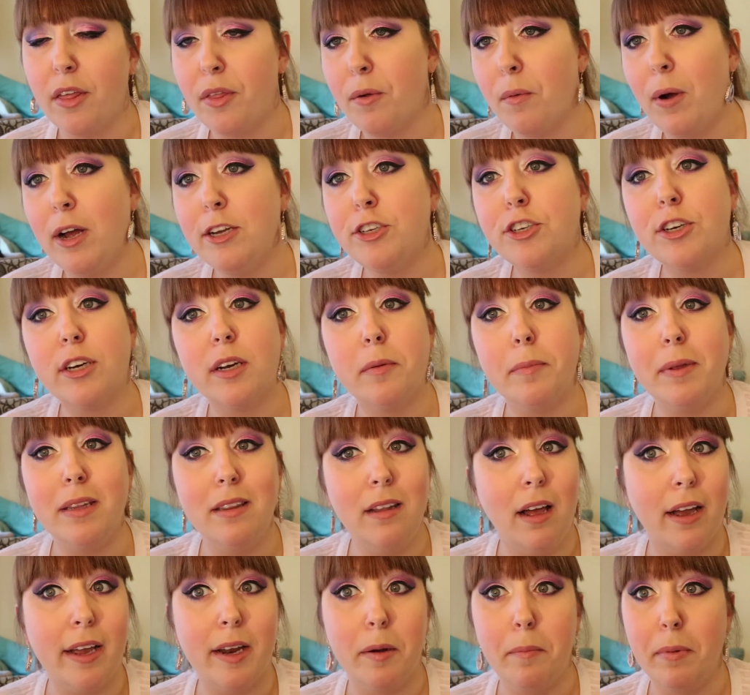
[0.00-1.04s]
Otherwise, you're going to be
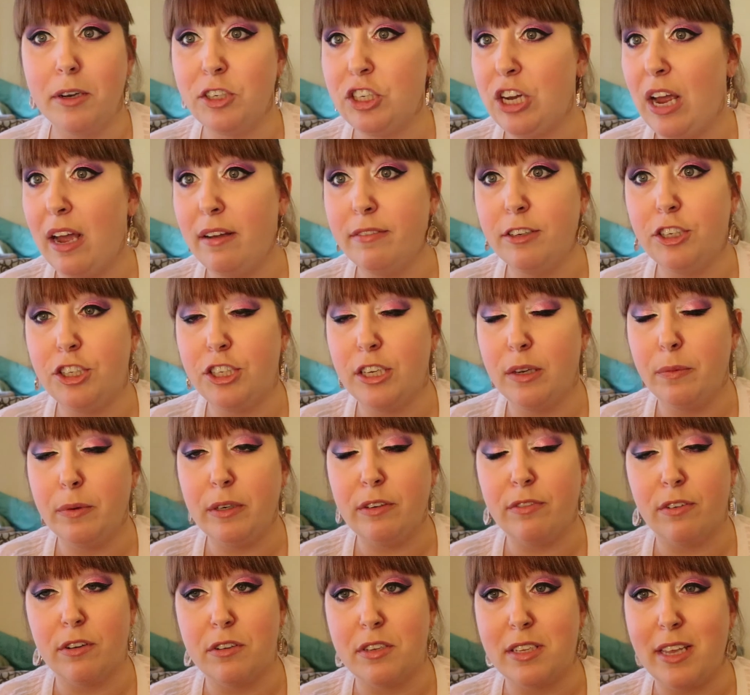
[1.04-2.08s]
lugging a bunch of heavy shit when
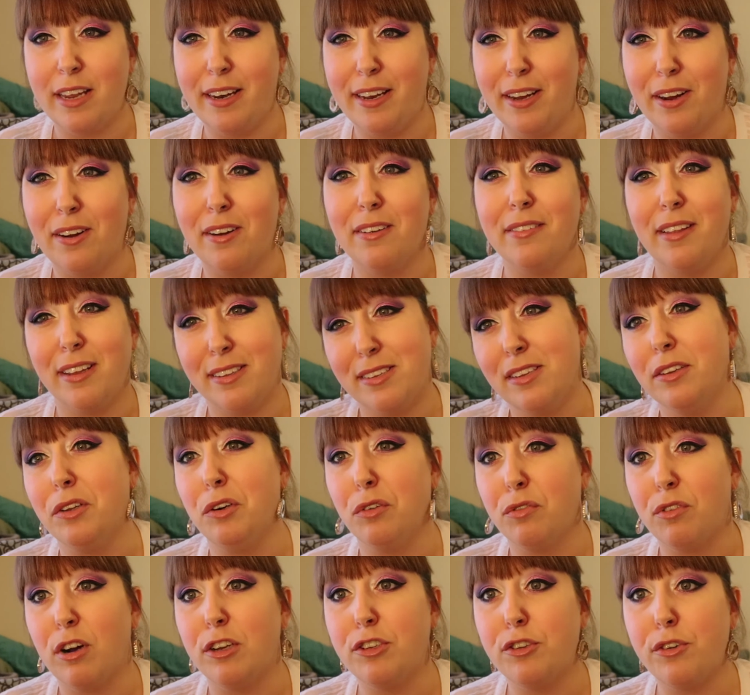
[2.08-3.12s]
you first get here, and that's a
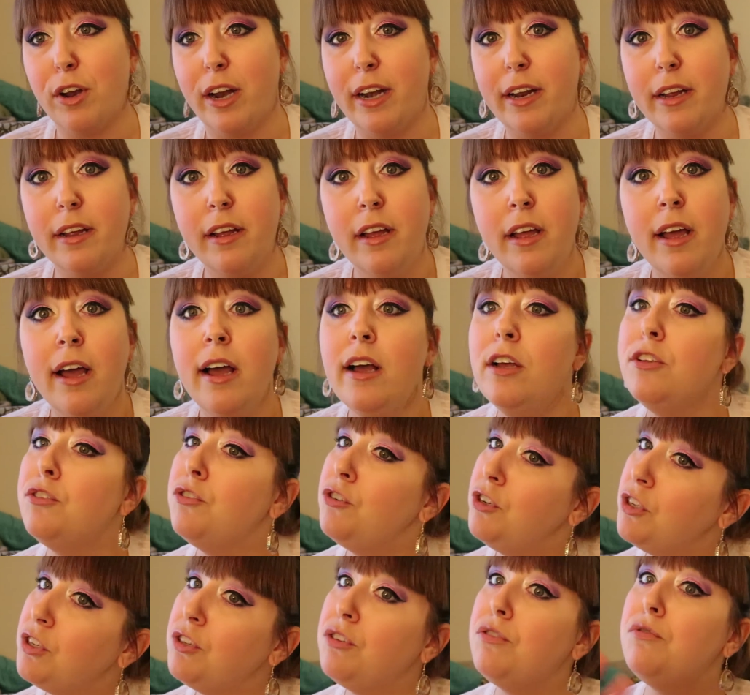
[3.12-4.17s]
little frustrating.
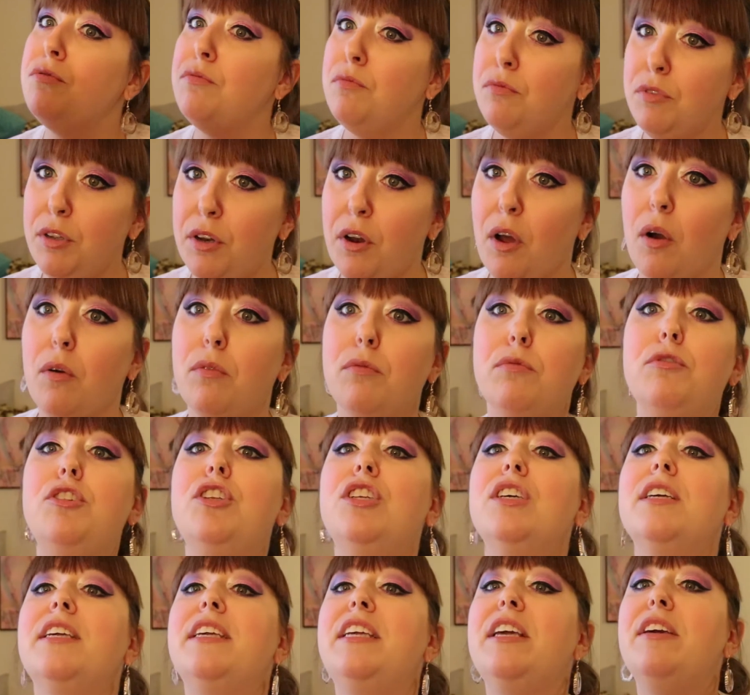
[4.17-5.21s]
So just, you know,
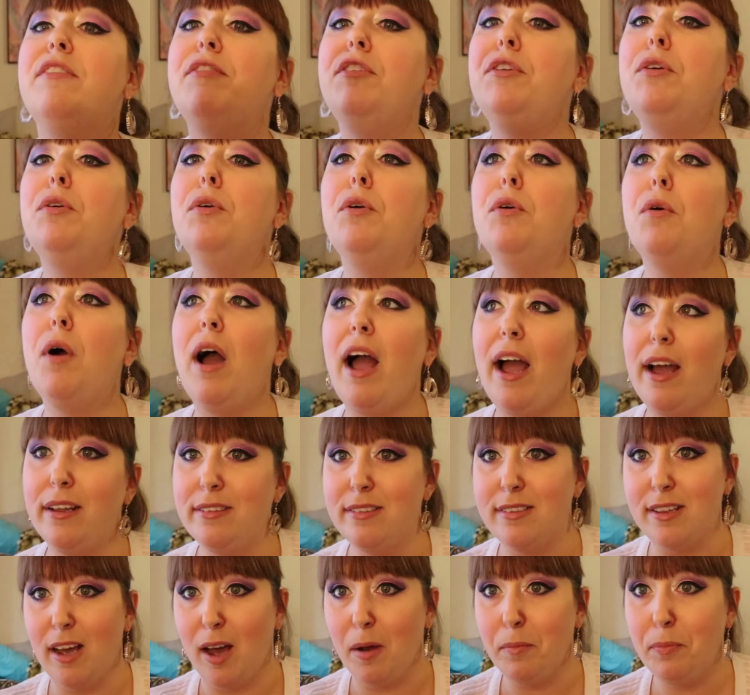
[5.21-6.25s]
to give you a
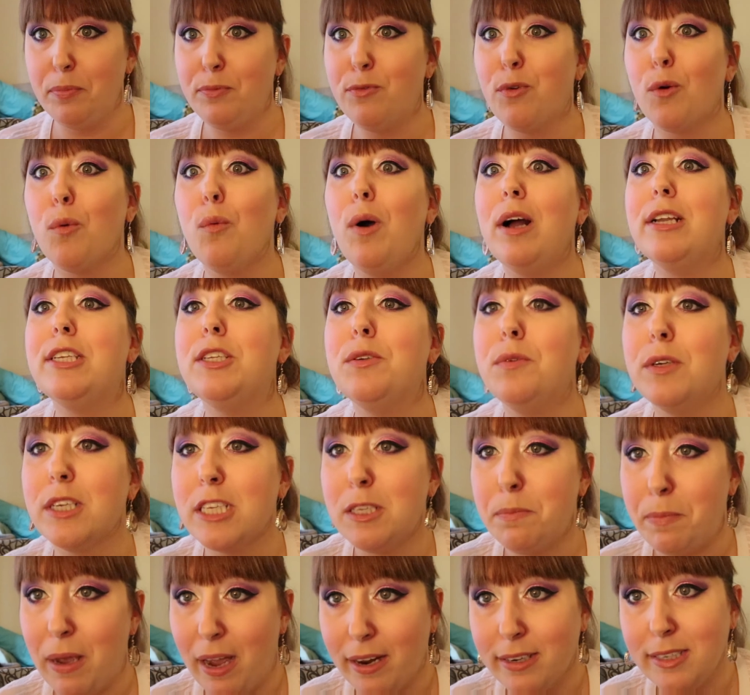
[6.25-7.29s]
heads up for what to
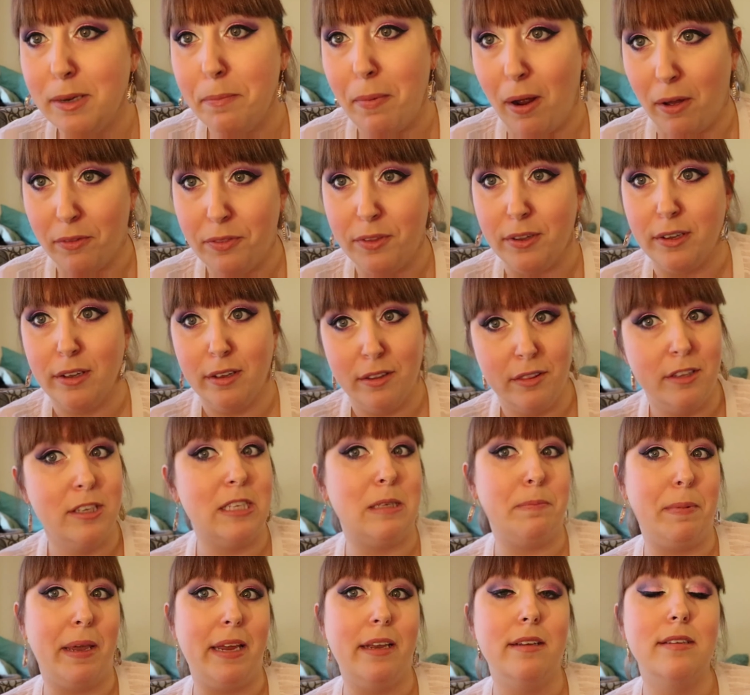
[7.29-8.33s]
expect about the
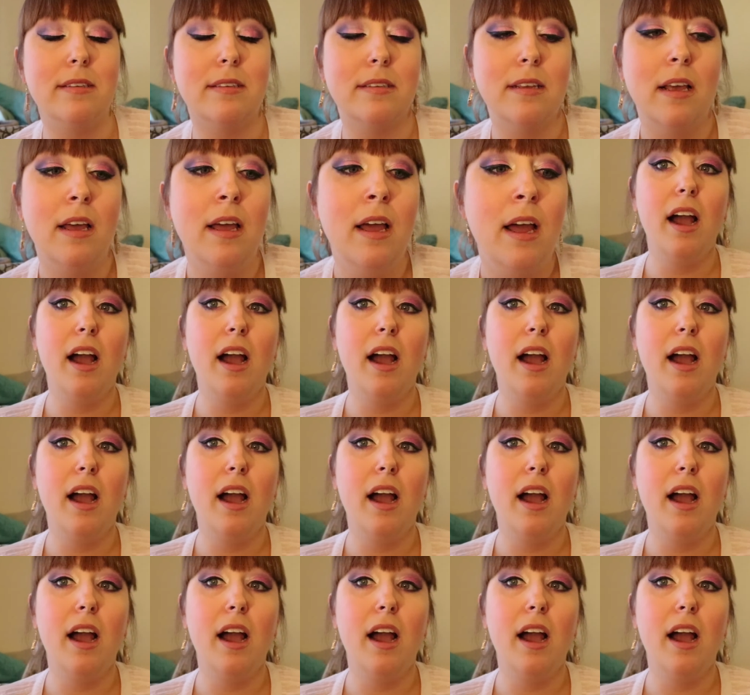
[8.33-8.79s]
space.